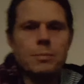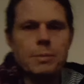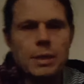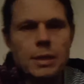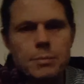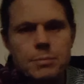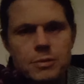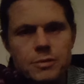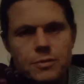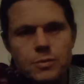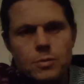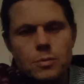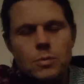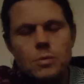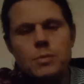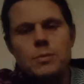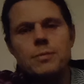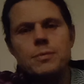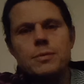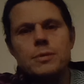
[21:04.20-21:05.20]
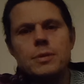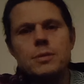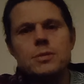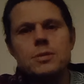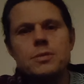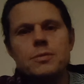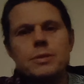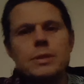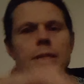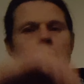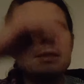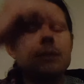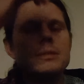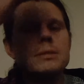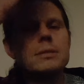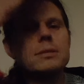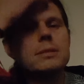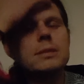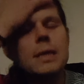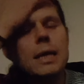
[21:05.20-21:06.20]
about before those three
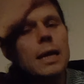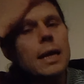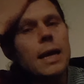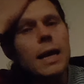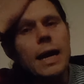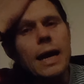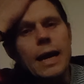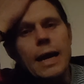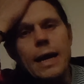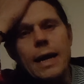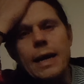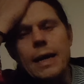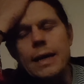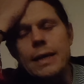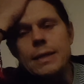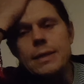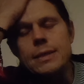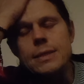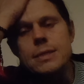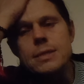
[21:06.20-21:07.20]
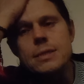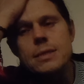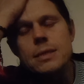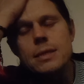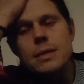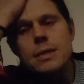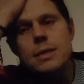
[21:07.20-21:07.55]
lessons. And